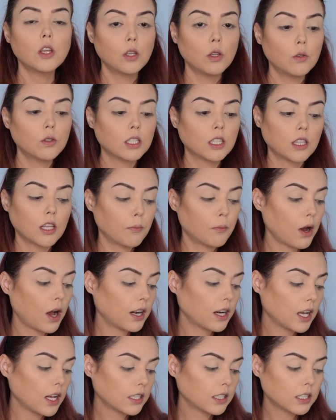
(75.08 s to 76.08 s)
using their
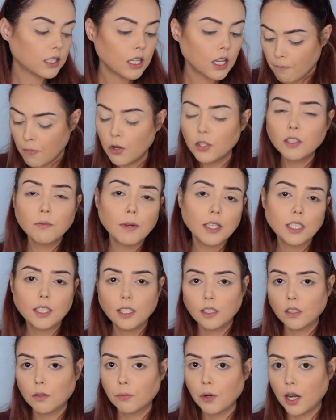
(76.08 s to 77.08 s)
products. Most of my
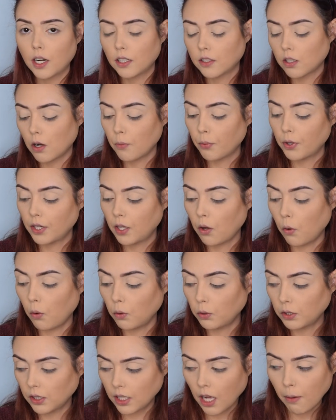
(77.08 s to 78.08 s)
Stila products are pretty
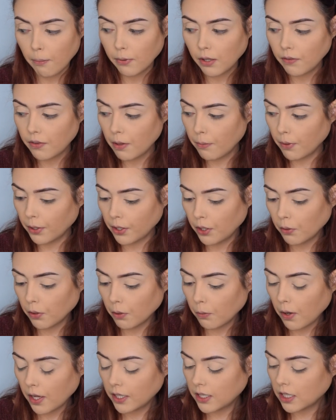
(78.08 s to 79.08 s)
old. A couple of them are
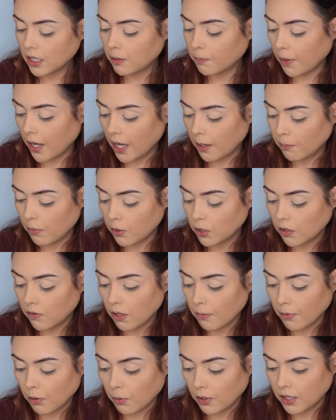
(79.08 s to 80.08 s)
newer ones, but most of
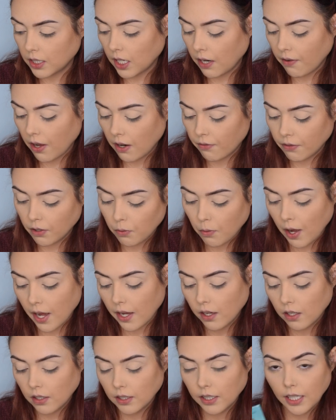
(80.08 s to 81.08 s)
them are ones that I've had for a
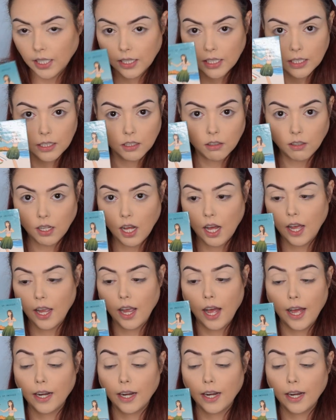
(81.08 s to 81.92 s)
while. Like this little guy.